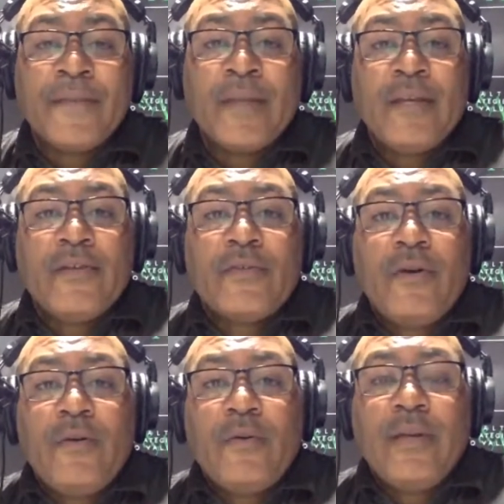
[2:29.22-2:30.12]

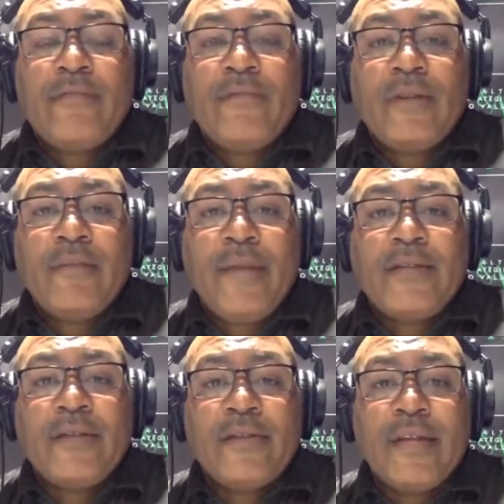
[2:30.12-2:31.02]
So it really
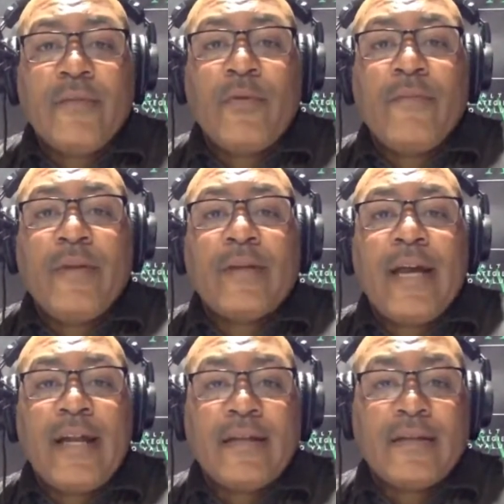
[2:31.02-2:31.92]
makes you think we've been
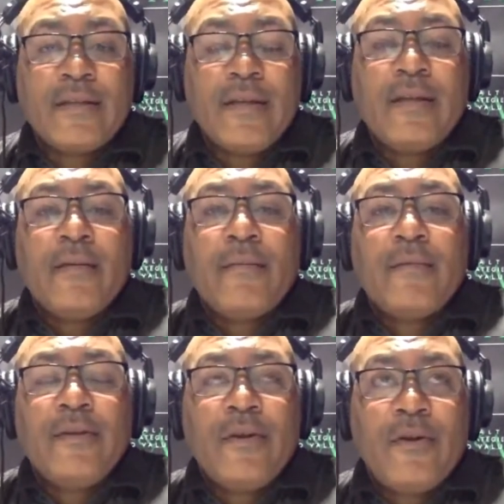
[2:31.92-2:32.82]
kind
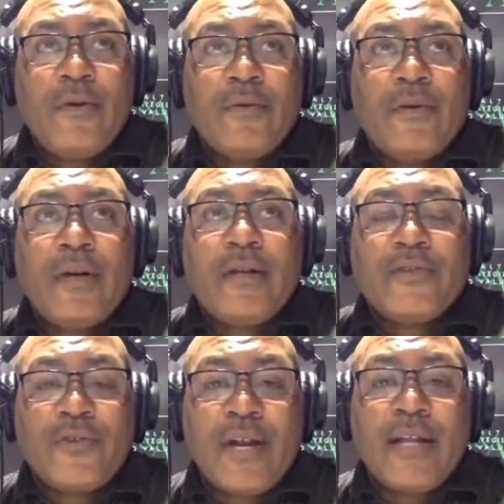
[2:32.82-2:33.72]
of,
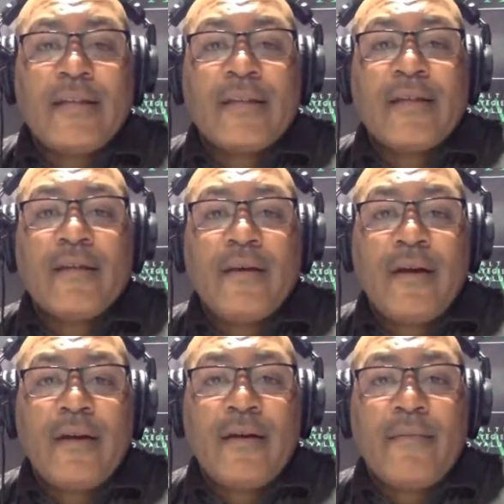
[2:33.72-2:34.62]
trained
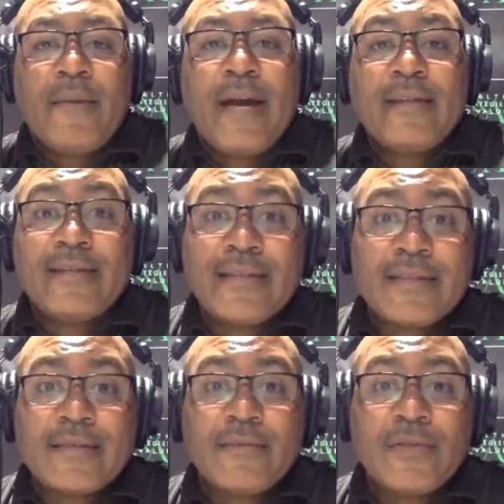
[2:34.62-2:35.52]
by the
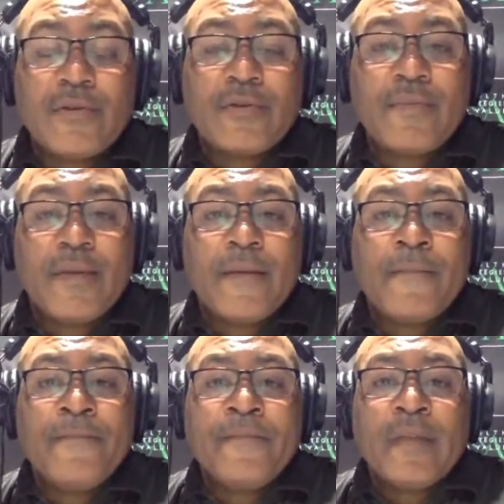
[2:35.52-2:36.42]
system, so to speak.
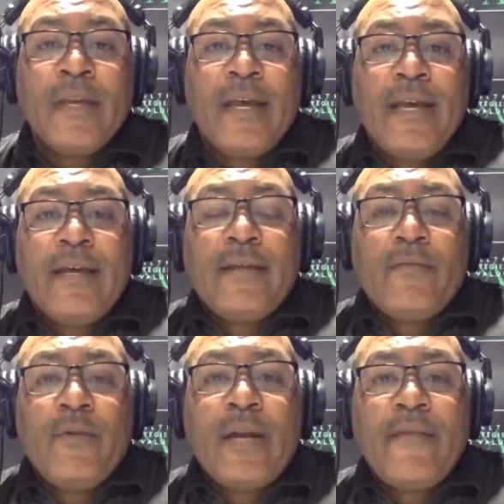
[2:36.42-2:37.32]

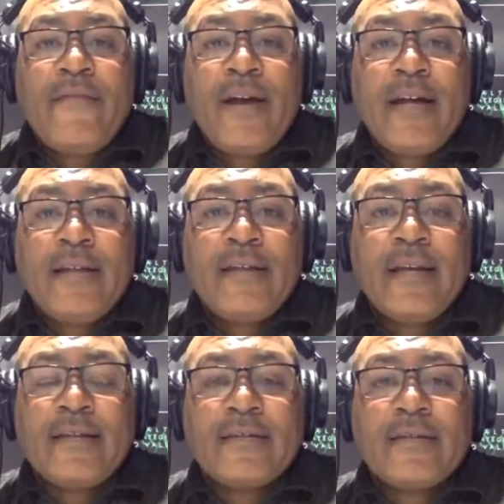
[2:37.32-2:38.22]
And what I find
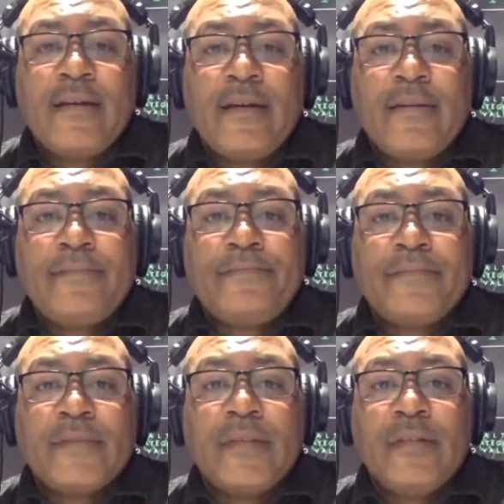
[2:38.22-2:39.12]
that's a
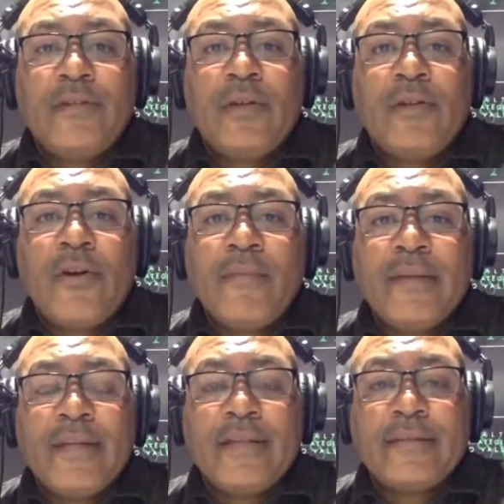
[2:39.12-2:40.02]
little
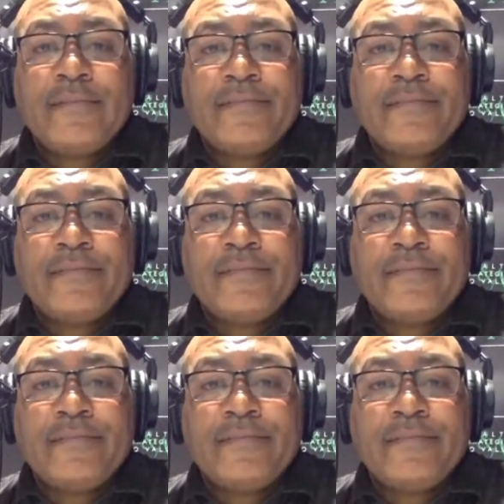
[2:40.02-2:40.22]
alarming is